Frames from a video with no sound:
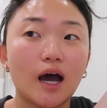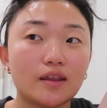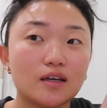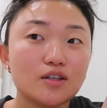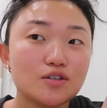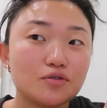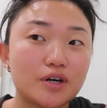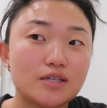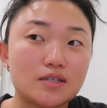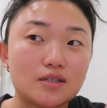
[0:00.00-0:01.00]
I think it's so
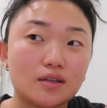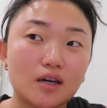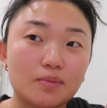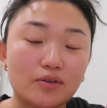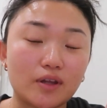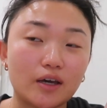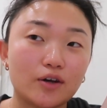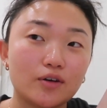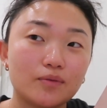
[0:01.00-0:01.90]
crazy to think about, like,